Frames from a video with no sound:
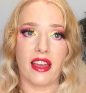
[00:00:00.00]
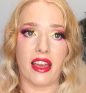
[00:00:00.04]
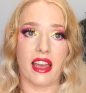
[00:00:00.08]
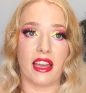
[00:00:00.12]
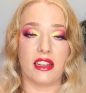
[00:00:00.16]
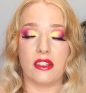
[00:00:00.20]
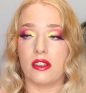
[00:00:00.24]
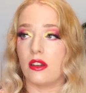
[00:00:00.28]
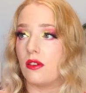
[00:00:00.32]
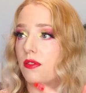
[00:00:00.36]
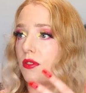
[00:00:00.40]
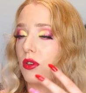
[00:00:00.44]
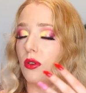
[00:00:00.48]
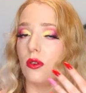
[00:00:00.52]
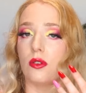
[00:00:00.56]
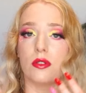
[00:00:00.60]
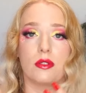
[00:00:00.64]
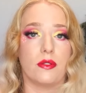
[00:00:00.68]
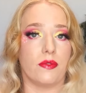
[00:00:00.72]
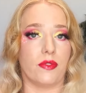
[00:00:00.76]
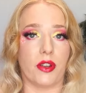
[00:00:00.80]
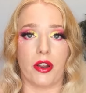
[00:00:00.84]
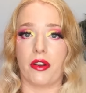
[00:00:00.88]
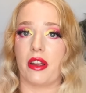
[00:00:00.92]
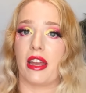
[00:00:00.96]
and of
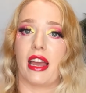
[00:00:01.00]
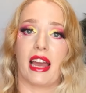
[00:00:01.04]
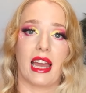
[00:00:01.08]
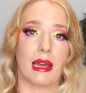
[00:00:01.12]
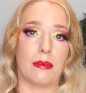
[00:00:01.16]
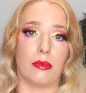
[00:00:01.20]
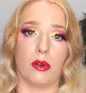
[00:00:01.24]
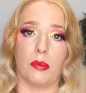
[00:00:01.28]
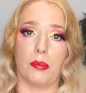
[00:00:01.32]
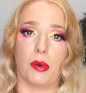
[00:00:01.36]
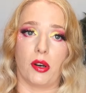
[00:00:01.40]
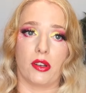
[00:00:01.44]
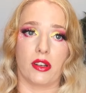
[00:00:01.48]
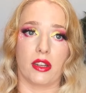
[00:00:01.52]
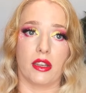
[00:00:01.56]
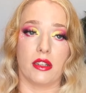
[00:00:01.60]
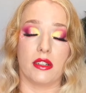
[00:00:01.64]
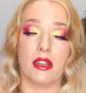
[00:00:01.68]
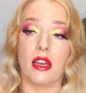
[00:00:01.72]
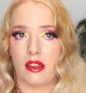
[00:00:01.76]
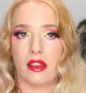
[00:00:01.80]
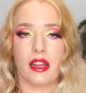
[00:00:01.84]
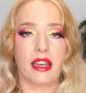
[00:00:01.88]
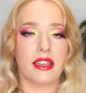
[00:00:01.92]
course very able-bodied.